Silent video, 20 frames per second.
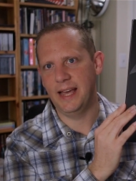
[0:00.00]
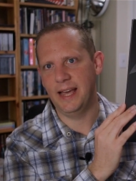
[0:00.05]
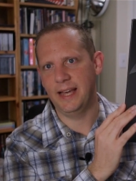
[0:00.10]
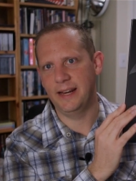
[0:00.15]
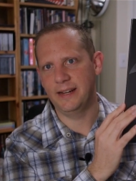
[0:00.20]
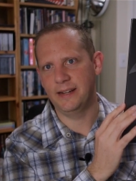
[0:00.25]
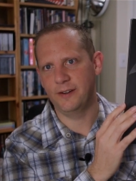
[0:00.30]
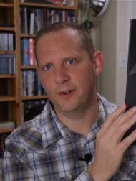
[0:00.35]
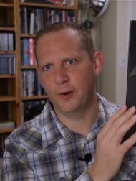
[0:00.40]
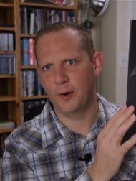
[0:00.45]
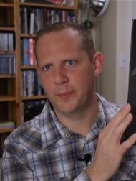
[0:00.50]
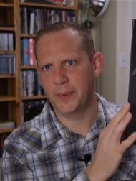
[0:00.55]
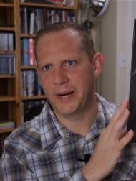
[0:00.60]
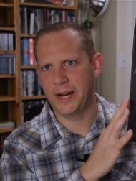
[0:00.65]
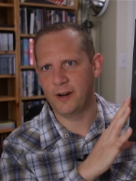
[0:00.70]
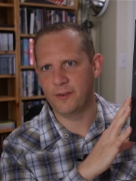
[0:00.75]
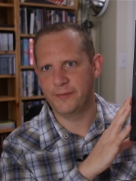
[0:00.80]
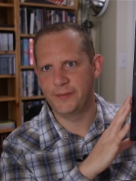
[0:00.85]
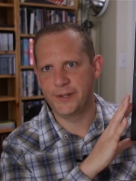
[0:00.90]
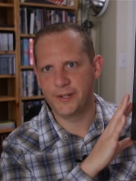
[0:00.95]
at Urban
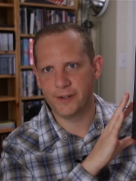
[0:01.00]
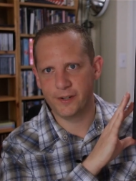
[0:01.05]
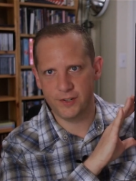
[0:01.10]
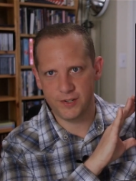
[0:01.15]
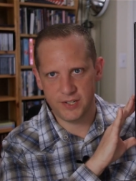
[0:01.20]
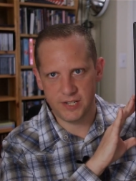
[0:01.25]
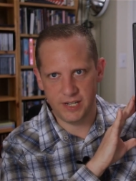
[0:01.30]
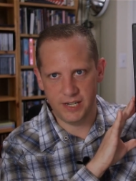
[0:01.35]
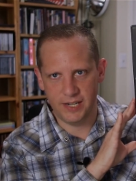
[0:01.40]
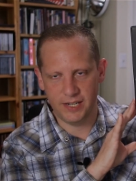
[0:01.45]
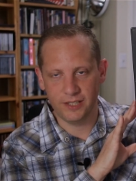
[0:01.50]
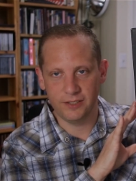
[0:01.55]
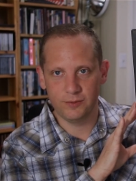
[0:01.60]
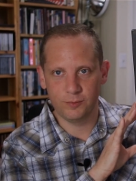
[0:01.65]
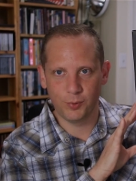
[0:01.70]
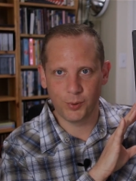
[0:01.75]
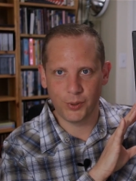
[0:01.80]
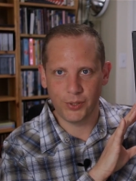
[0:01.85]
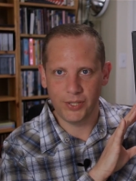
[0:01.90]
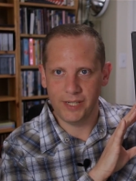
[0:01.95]
Outfitters
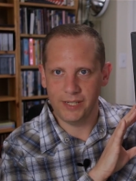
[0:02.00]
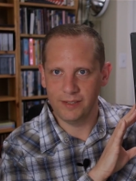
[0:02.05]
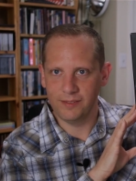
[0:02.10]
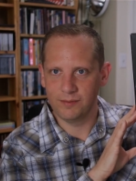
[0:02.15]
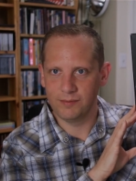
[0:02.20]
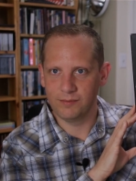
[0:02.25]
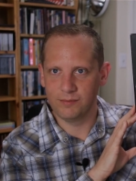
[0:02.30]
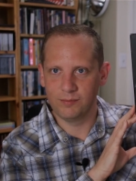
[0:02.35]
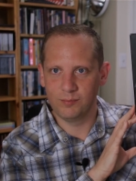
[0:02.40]
and really,